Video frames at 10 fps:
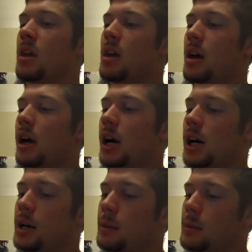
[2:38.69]

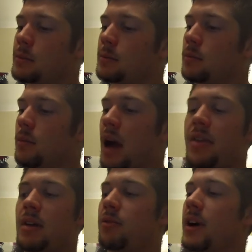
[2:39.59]
And
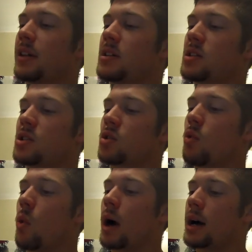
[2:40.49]
then finally
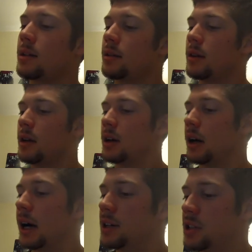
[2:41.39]
squat.
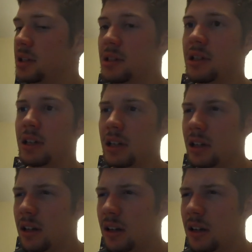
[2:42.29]
I just
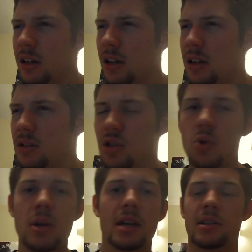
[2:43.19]
did 2
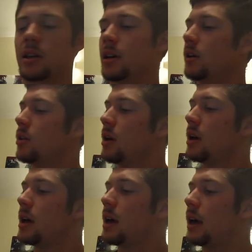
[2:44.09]
days ago
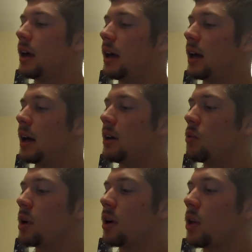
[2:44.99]
and
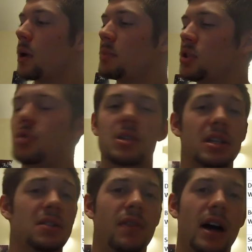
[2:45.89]
went all the way up to
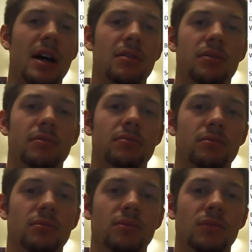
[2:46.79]
265
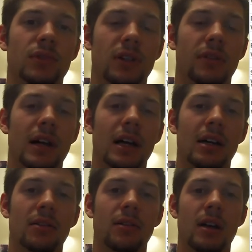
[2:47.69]
for
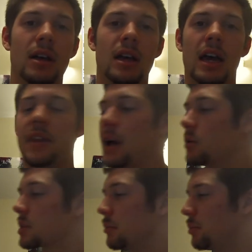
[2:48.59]
5, and that
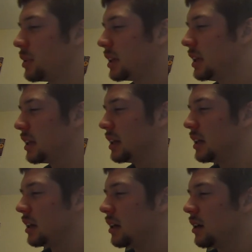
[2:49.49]
was
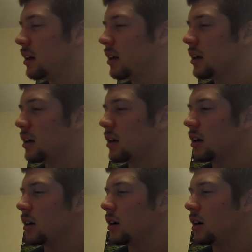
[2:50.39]
completely
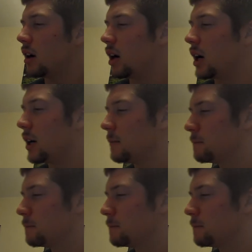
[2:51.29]
I